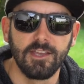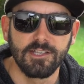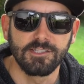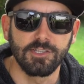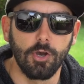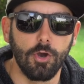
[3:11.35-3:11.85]

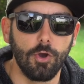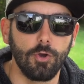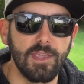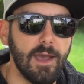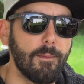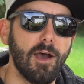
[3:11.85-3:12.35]
So
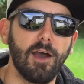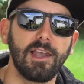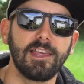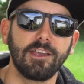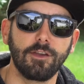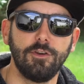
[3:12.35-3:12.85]
yeah,
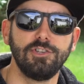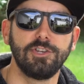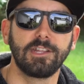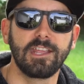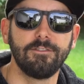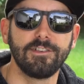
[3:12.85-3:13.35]
highly encourage you
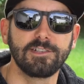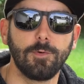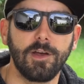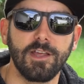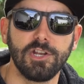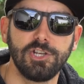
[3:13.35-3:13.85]
to give this
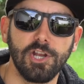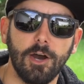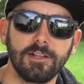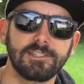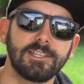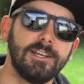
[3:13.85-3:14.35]
one a
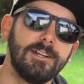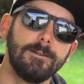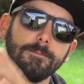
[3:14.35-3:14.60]
shot.